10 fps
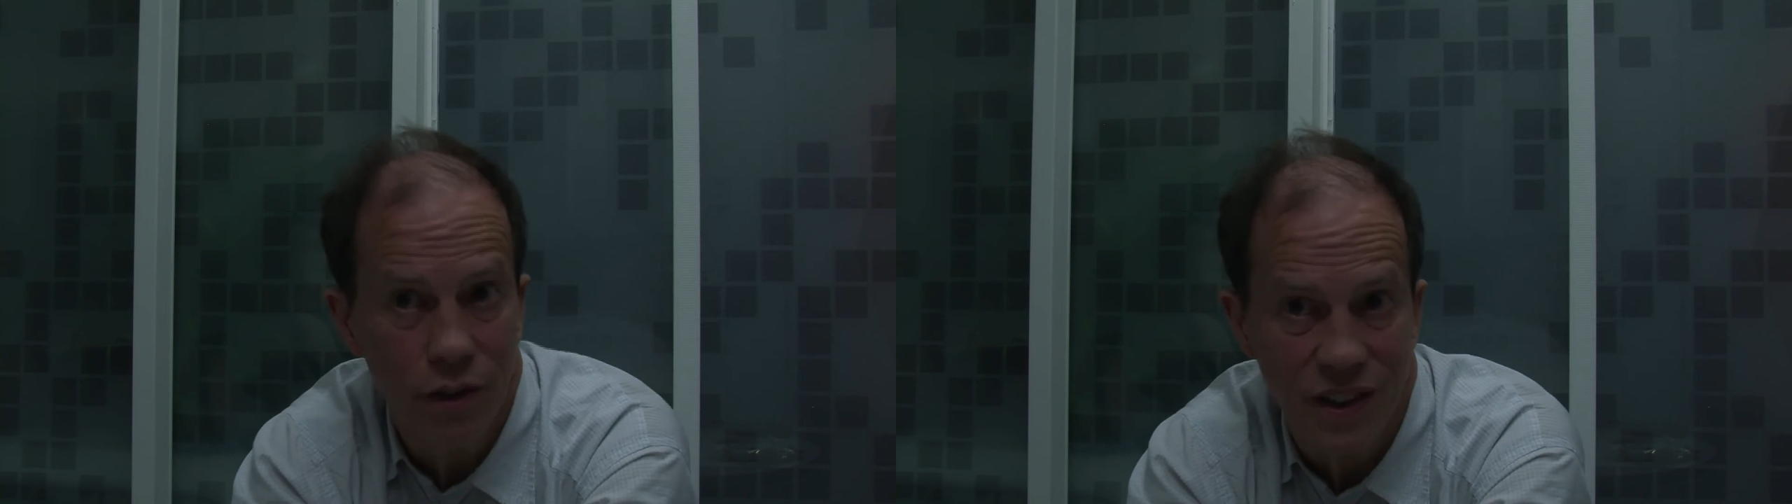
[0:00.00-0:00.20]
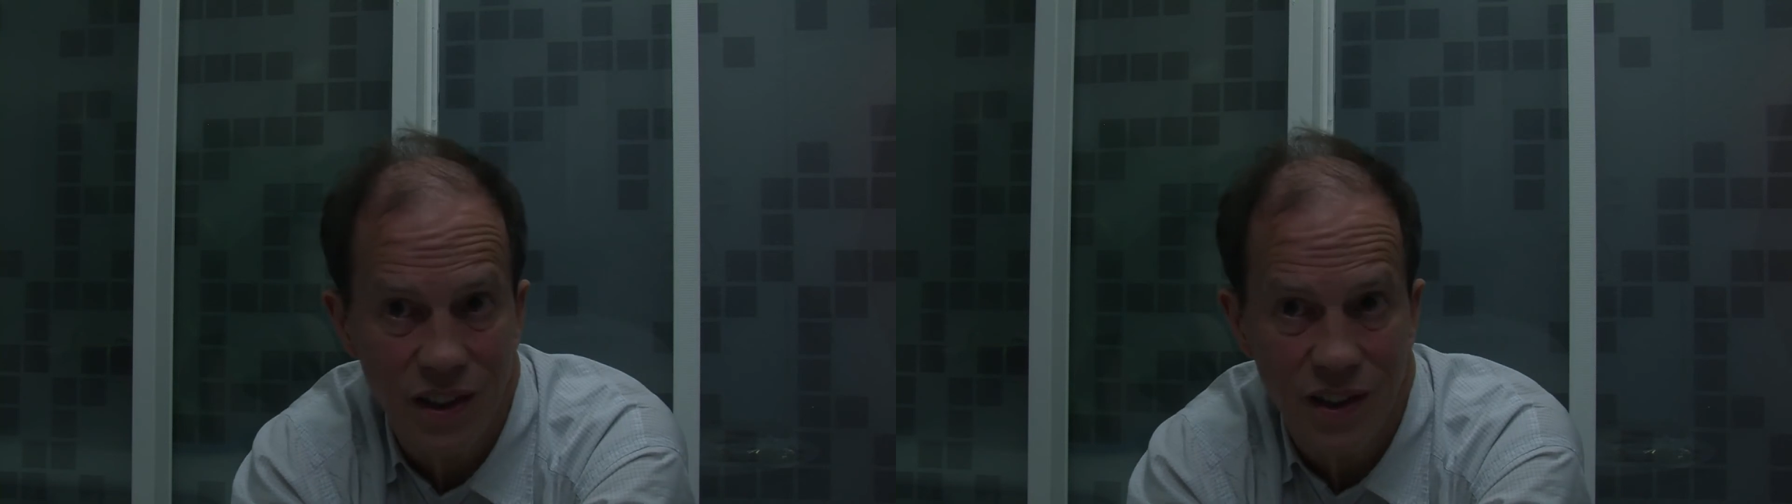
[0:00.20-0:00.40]

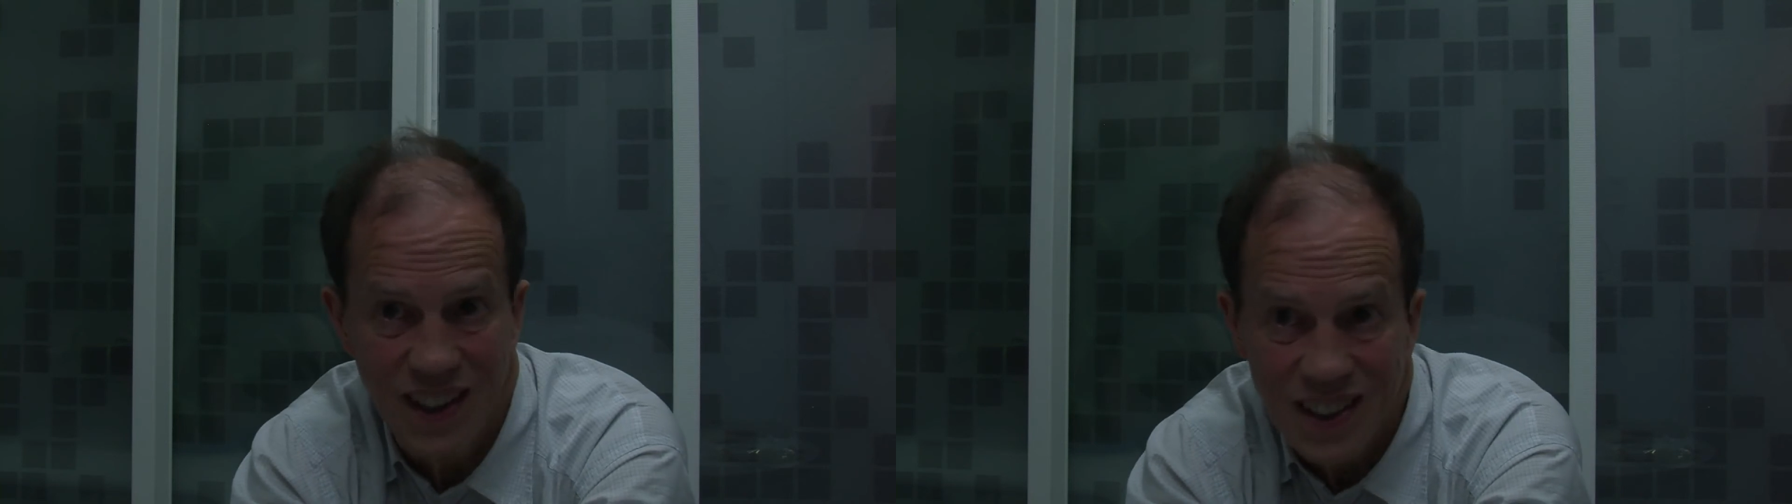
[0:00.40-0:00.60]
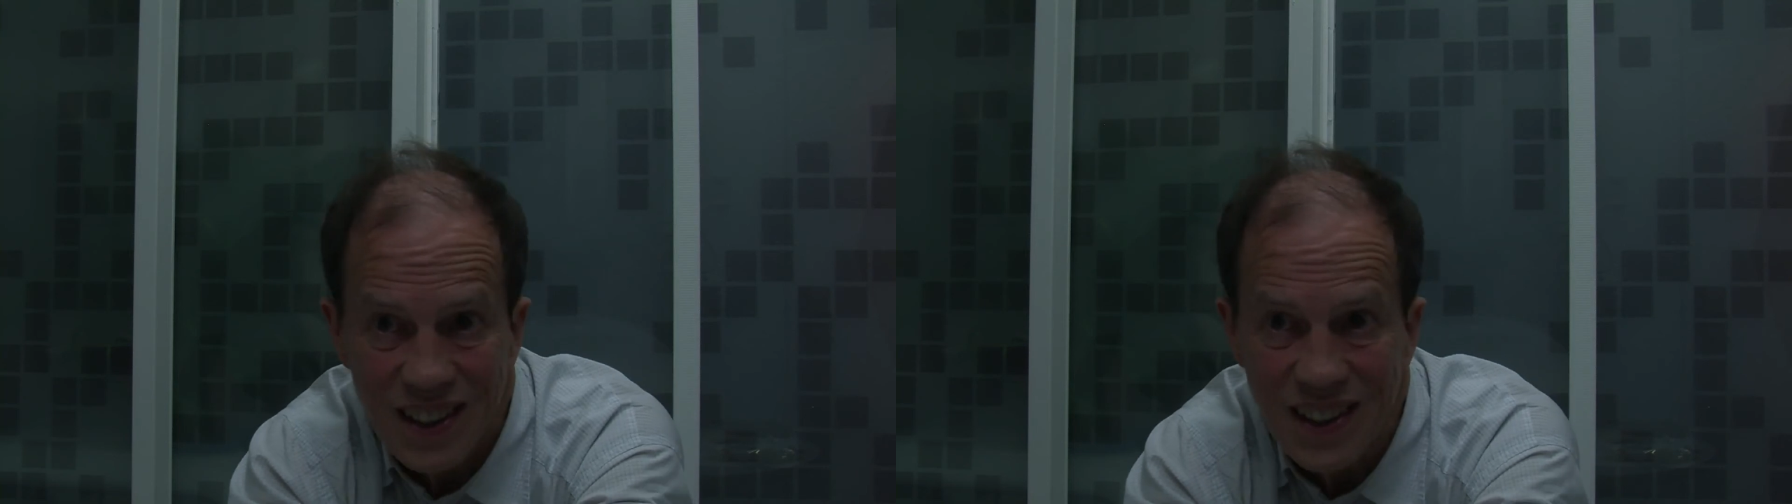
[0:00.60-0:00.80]
of the
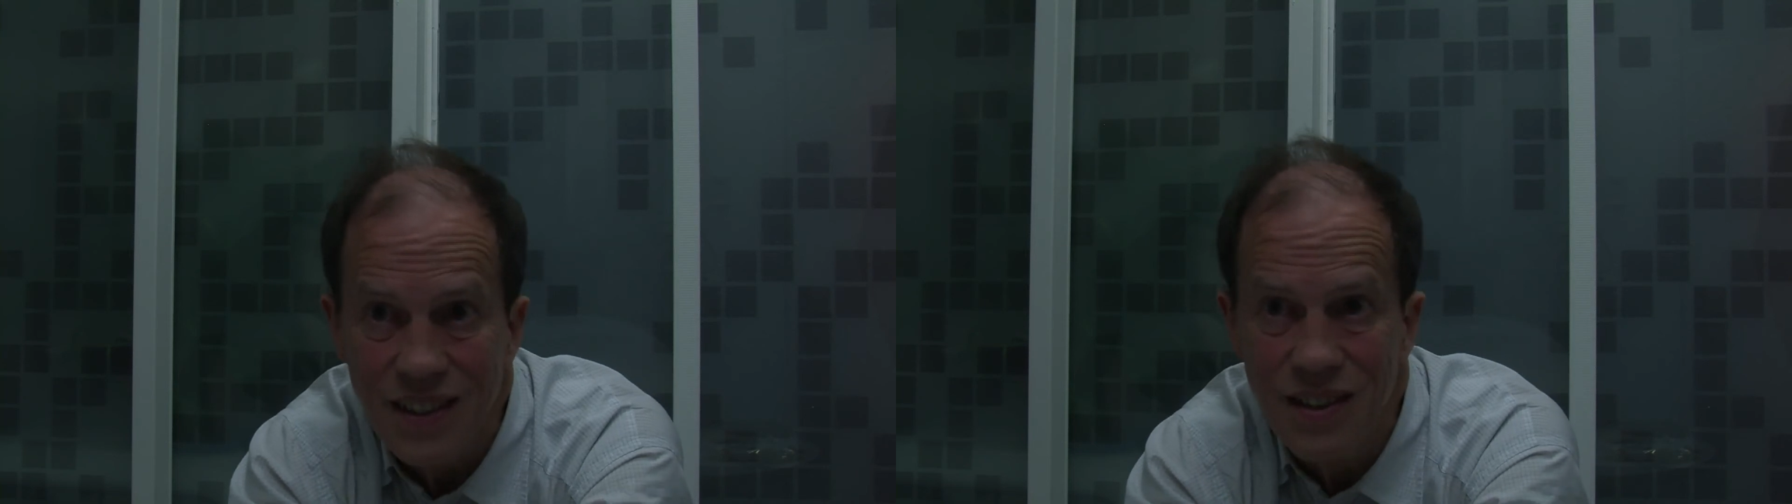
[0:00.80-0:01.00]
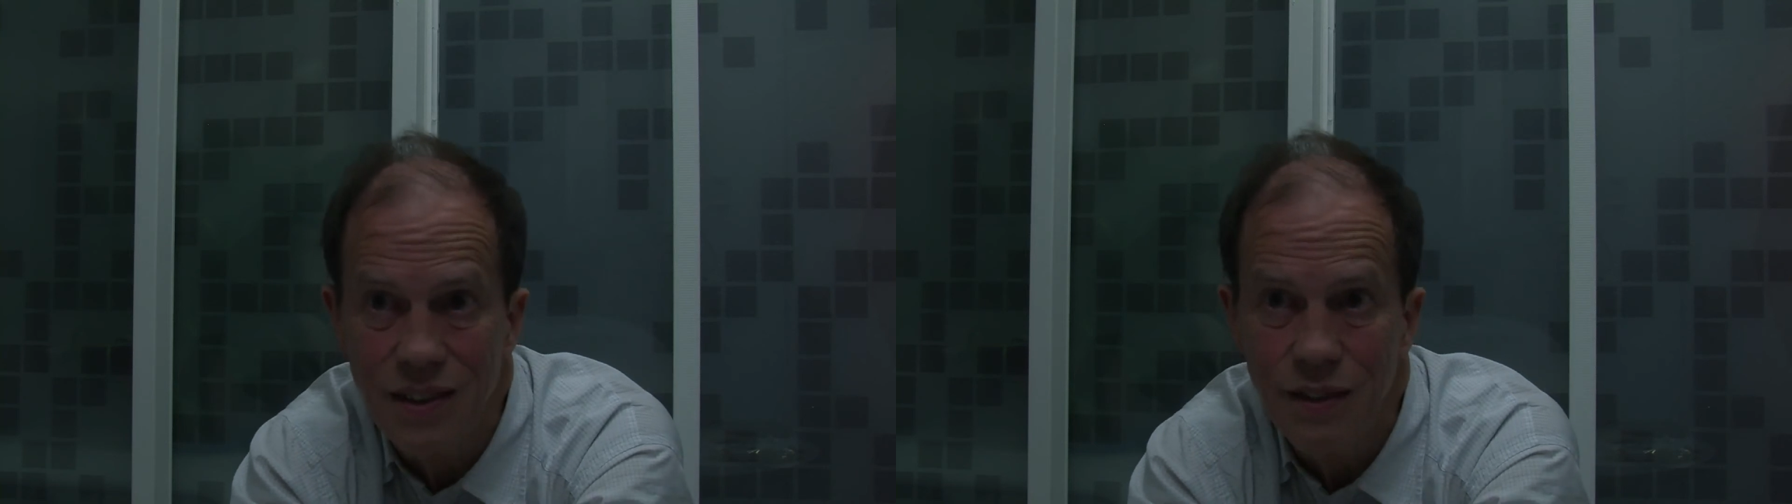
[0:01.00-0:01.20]

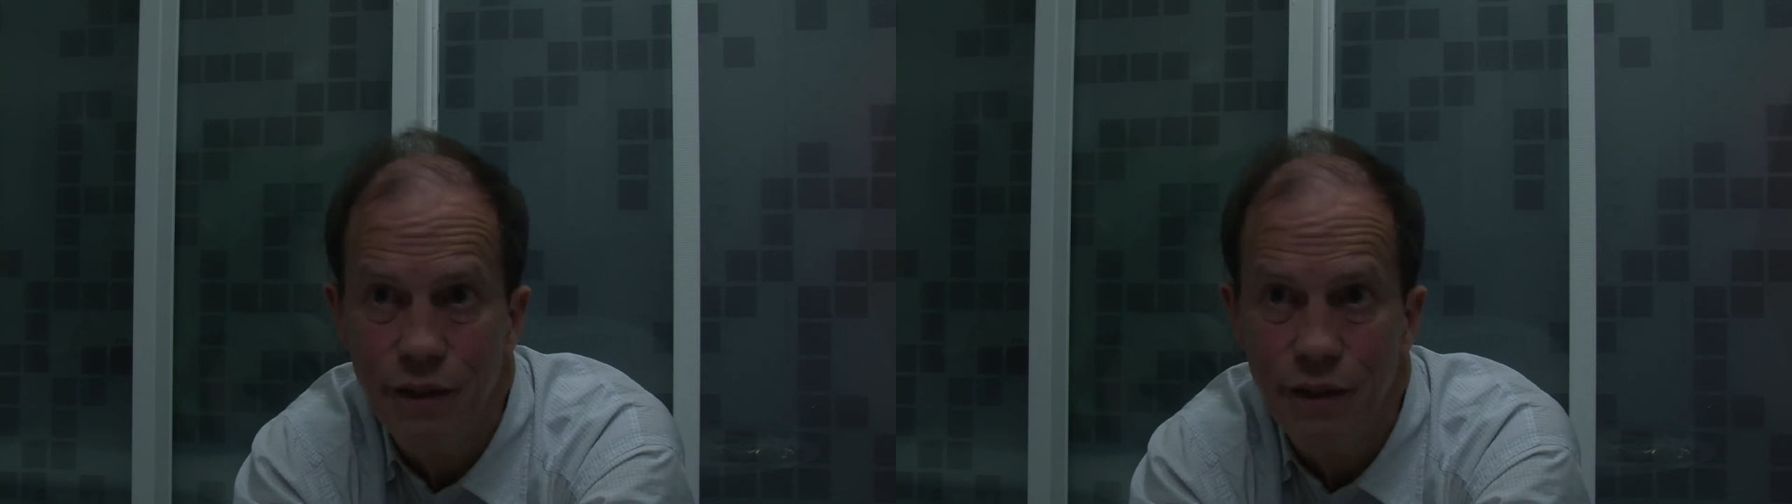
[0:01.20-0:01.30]
artilects,